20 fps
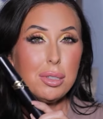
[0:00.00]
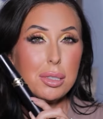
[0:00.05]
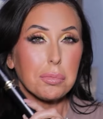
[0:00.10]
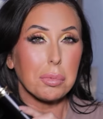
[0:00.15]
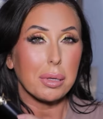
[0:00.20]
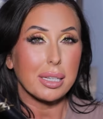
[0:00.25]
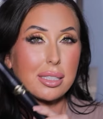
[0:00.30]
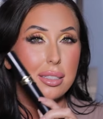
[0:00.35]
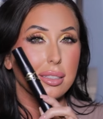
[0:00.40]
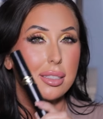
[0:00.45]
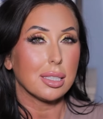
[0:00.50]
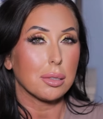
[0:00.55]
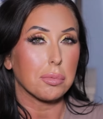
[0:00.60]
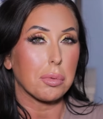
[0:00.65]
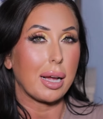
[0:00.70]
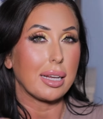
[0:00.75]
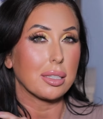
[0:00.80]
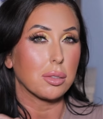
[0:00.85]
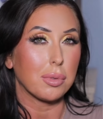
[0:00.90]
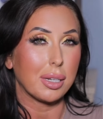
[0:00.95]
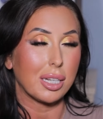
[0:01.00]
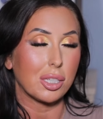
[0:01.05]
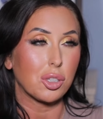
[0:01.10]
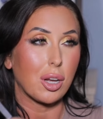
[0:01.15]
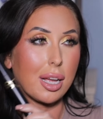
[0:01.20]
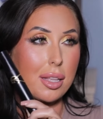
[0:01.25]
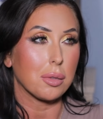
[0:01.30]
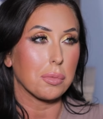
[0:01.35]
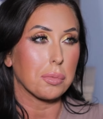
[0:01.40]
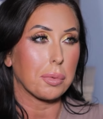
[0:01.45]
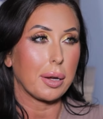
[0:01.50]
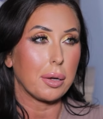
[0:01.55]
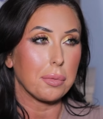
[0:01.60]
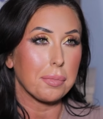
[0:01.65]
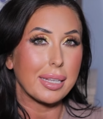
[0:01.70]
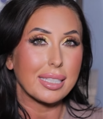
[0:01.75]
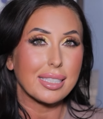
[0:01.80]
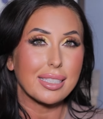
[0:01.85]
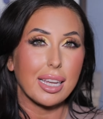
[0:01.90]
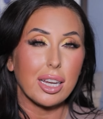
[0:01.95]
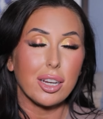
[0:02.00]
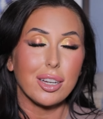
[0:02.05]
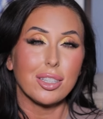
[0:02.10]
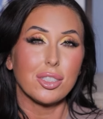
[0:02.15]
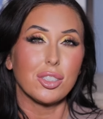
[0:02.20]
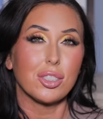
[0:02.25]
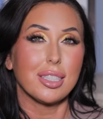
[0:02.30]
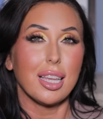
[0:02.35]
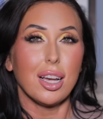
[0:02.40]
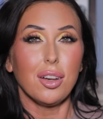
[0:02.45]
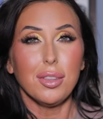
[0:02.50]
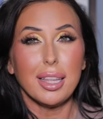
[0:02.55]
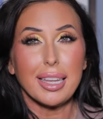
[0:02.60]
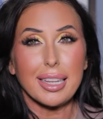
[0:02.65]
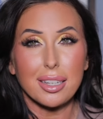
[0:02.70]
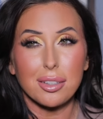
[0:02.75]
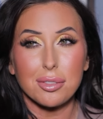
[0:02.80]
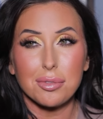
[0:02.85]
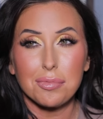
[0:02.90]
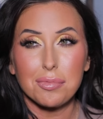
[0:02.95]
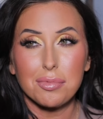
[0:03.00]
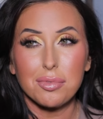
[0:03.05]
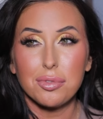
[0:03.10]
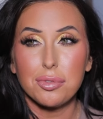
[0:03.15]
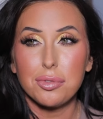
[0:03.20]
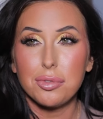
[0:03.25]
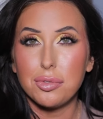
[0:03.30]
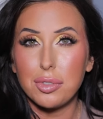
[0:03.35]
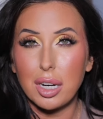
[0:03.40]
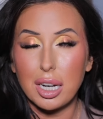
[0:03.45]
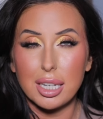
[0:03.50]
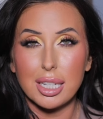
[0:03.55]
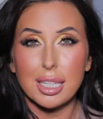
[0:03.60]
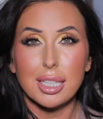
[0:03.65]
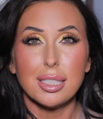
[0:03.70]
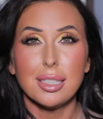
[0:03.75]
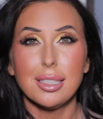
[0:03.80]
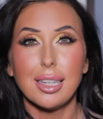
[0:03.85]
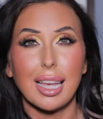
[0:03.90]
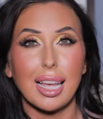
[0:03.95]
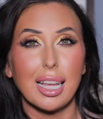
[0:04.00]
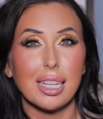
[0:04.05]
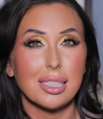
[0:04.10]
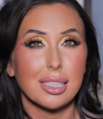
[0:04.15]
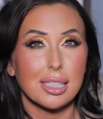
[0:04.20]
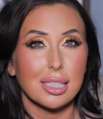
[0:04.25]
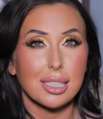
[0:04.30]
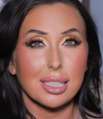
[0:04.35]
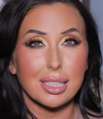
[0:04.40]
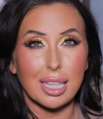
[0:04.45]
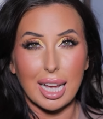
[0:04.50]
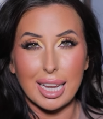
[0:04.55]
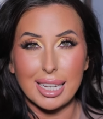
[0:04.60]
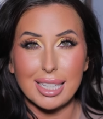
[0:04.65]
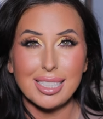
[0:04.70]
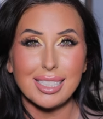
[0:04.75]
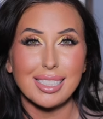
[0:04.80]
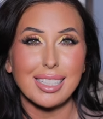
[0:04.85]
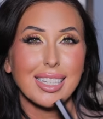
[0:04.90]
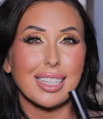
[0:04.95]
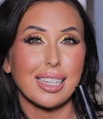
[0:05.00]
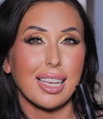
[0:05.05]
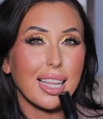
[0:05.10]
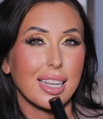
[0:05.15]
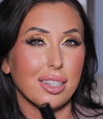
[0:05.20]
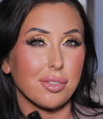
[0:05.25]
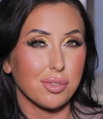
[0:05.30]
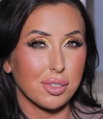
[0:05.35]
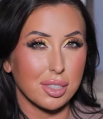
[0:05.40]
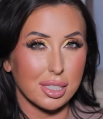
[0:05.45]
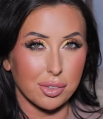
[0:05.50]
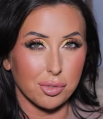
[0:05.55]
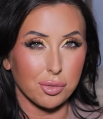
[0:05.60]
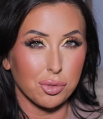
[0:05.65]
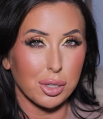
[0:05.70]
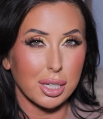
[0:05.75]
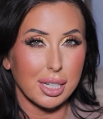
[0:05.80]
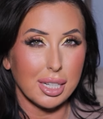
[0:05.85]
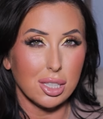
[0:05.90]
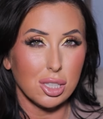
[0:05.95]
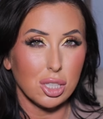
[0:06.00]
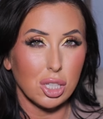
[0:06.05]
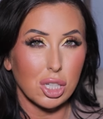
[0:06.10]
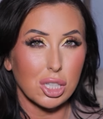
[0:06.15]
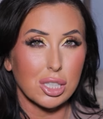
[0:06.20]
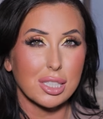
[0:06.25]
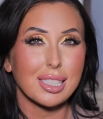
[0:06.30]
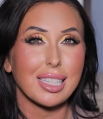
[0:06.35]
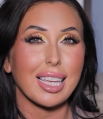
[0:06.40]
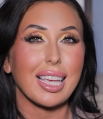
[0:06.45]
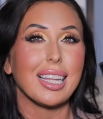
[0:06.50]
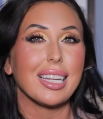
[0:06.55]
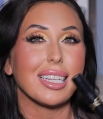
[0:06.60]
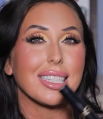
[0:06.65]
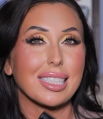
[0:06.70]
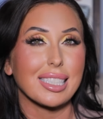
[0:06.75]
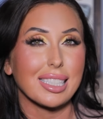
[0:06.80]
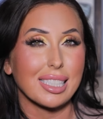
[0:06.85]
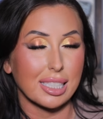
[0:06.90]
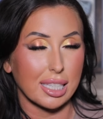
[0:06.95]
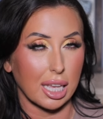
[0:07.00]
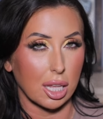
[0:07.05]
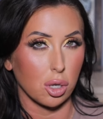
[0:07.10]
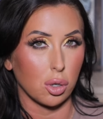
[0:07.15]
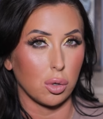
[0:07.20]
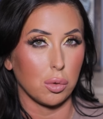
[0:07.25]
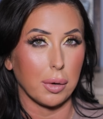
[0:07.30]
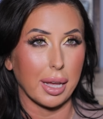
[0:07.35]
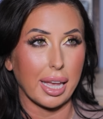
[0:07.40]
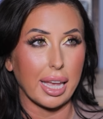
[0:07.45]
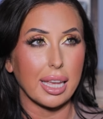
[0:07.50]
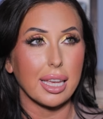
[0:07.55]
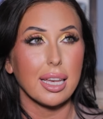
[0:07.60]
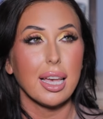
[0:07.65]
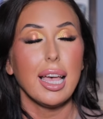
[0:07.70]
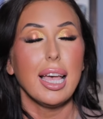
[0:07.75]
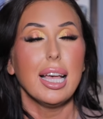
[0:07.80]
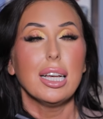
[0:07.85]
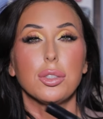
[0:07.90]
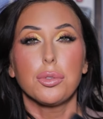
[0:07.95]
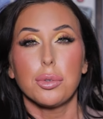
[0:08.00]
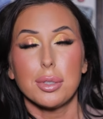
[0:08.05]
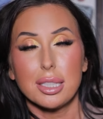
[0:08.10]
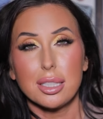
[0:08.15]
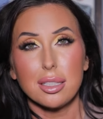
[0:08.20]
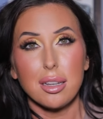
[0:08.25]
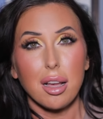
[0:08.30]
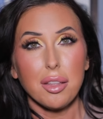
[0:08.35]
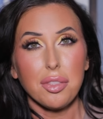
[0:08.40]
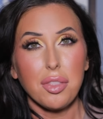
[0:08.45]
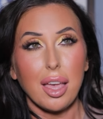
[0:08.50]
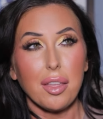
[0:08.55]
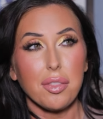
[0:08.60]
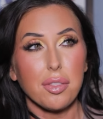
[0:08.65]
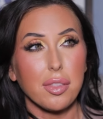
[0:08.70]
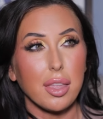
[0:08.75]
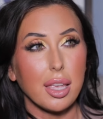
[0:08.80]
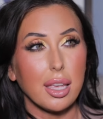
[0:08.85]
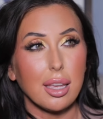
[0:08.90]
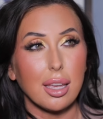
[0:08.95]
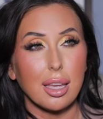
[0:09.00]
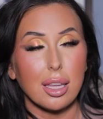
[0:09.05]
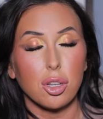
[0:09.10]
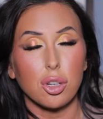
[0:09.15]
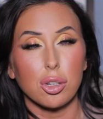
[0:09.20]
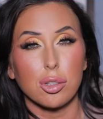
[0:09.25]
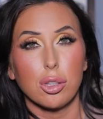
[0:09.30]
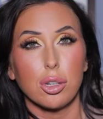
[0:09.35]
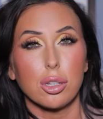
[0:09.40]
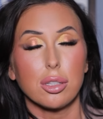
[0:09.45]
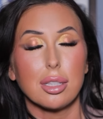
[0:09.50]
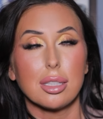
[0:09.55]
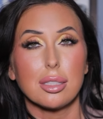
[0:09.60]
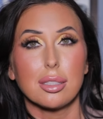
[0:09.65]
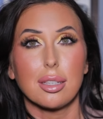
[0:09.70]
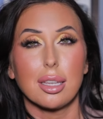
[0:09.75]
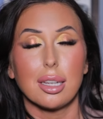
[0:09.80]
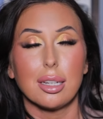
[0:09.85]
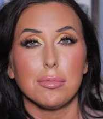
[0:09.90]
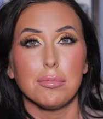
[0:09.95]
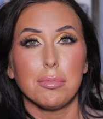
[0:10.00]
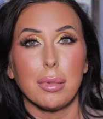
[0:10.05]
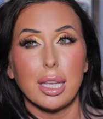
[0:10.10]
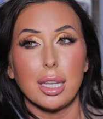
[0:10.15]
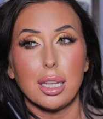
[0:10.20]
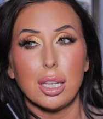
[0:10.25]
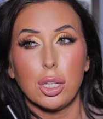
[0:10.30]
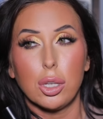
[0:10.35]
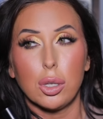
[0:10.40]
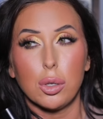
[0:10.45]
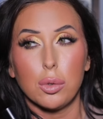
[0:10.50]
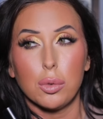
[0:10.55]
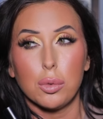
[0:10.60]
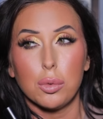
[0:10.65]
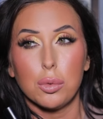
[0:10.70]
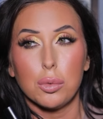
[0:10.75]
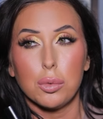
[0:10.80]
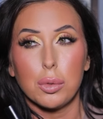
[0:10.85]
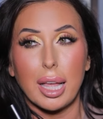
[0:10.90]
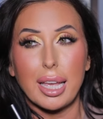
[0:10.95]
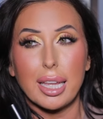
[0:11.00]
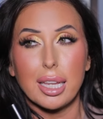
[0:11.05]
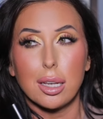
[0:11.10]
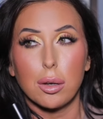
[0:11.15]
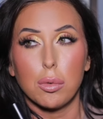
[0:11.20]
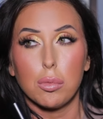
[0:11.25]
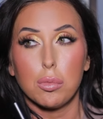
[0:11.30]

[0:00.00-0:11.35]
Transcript: was pleasantly surprised when I tried the brown mascara, just how like fun and light and kind of different it looks in a subtle way. So it's not that thing in your look that's gonna make you like,